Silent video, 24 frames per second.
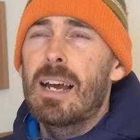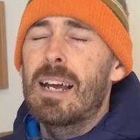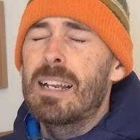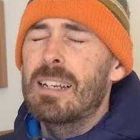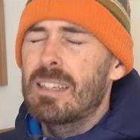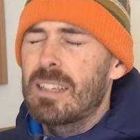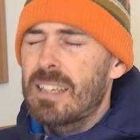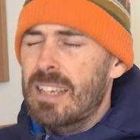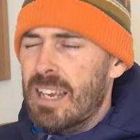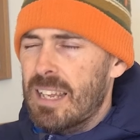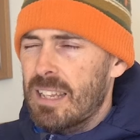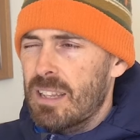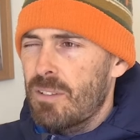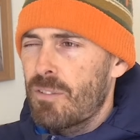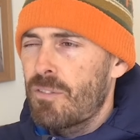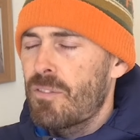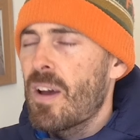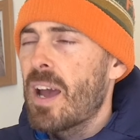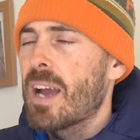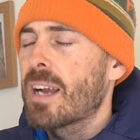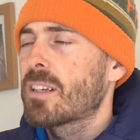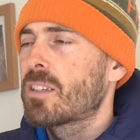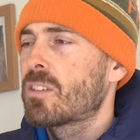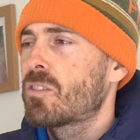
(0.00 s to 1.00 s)
and get the
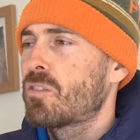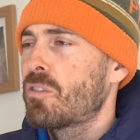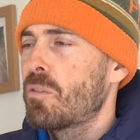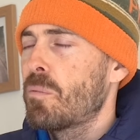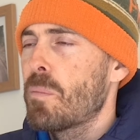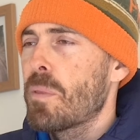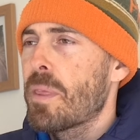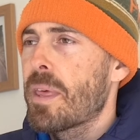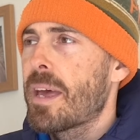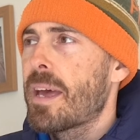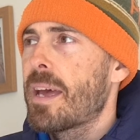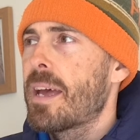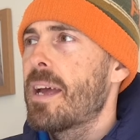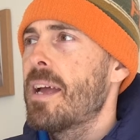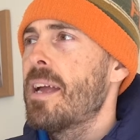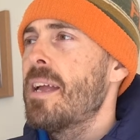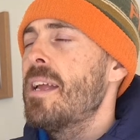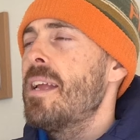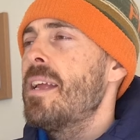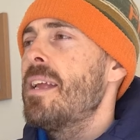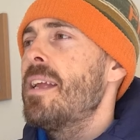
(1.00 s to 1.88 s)
facts from there.